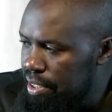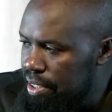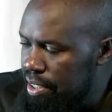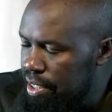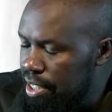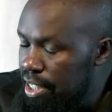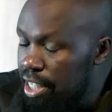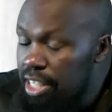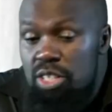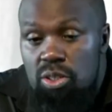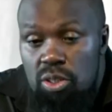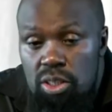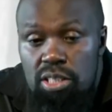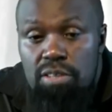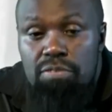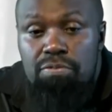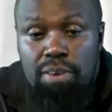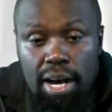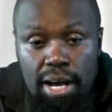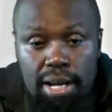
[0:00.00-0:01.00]
It's not a
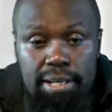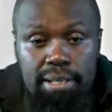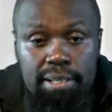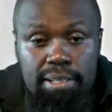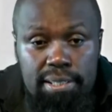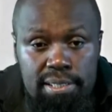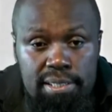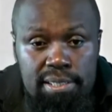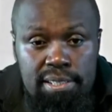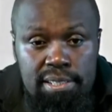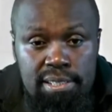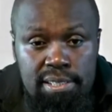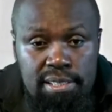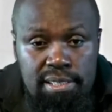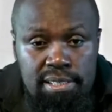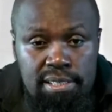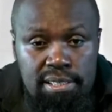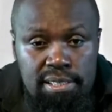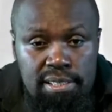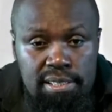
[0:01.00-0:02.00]
fun.
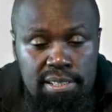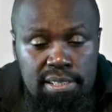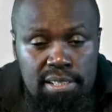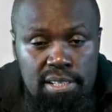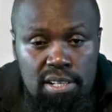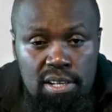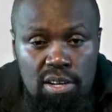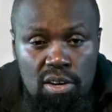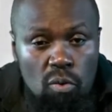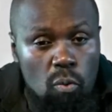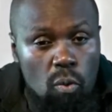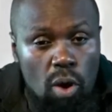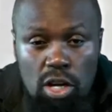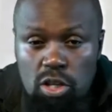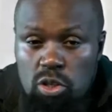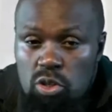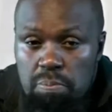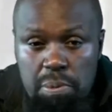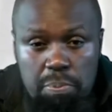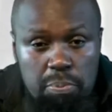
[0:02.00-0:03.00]
What you
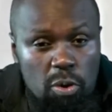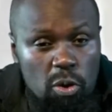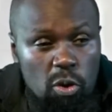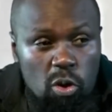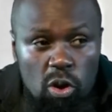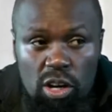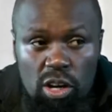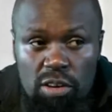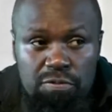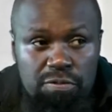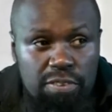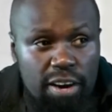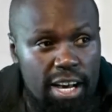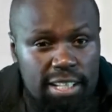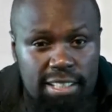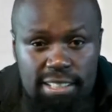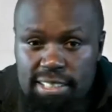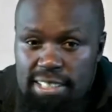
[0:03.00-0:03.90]
people call fans are